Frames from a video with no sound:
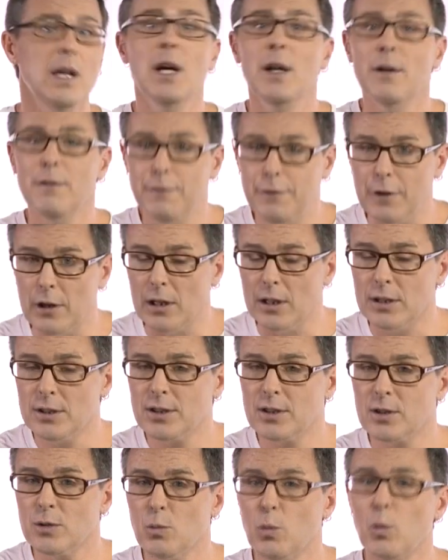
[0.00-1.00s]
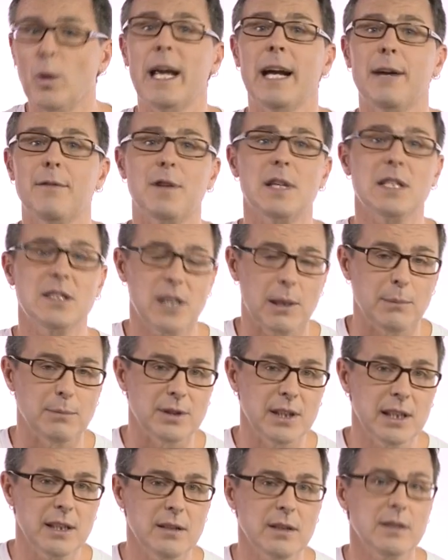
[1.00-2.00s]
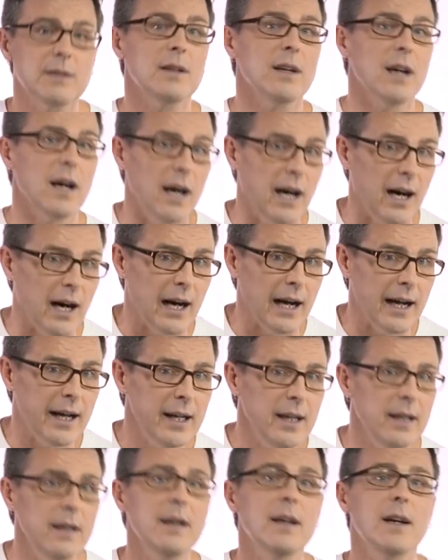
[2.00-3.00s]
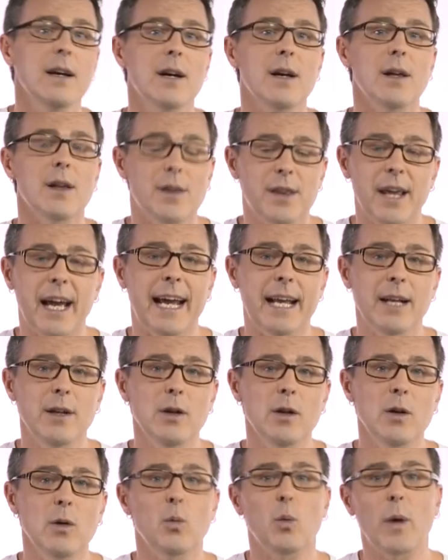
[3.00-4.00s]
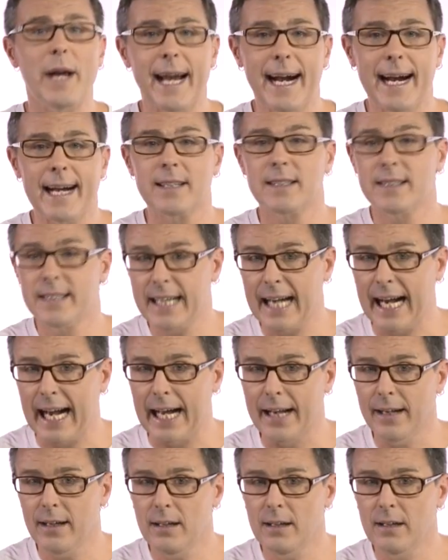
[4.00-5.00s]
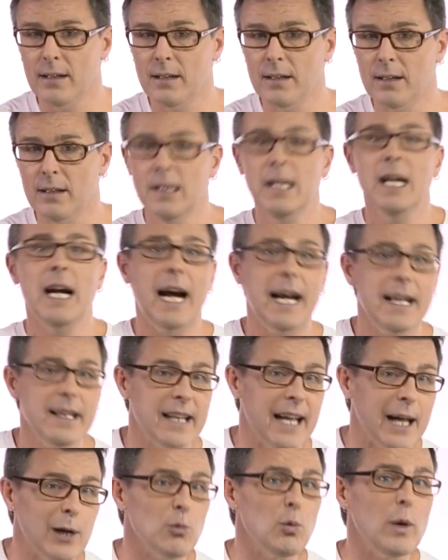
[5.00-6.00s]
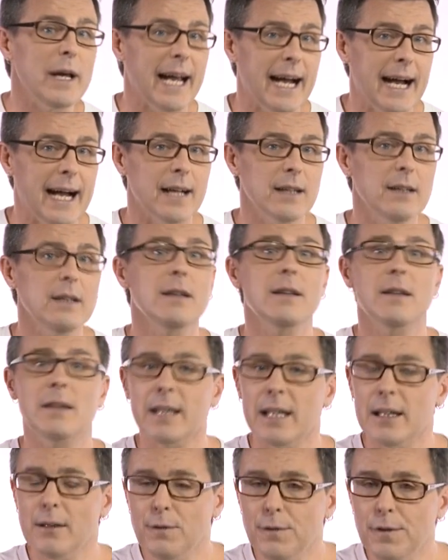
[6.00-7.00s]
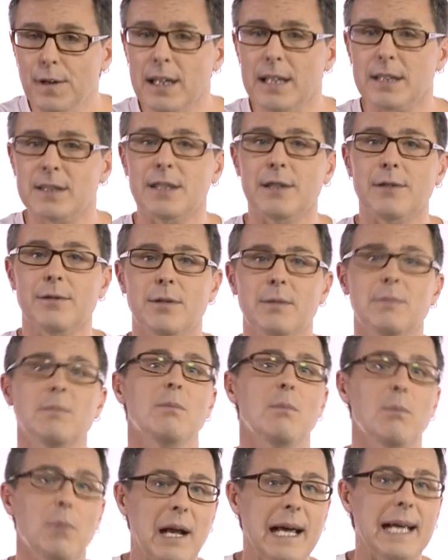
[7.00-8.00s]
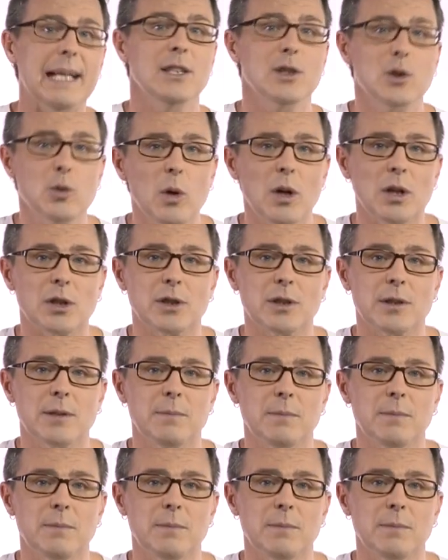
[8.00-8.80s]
First, we have the subject, I, Then we add can, and then we add the infinitive, play squash.